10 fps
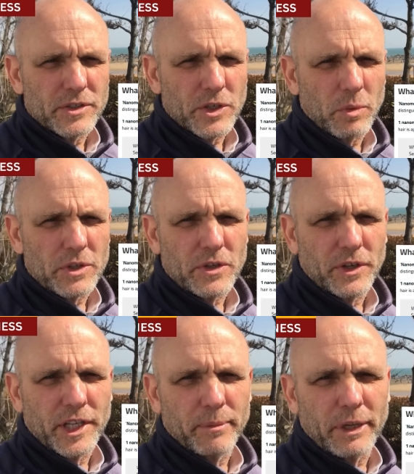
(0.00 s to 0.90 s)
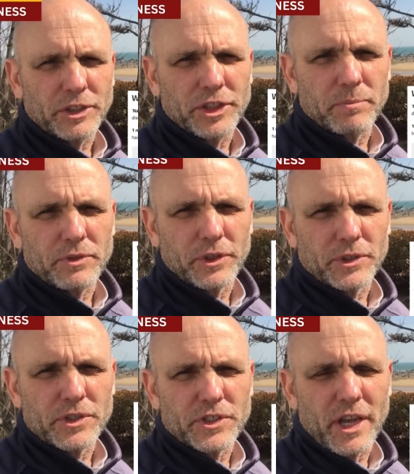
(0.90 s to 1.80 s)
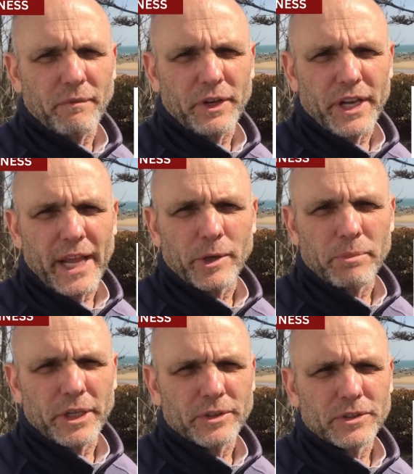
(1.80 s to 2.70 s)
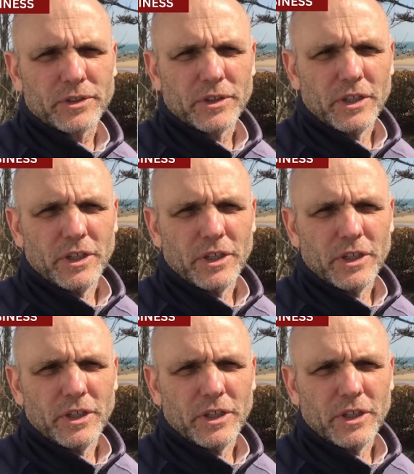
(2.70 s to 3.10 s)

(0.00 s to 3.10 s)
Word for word: So we're talking about chips that are seven nanometers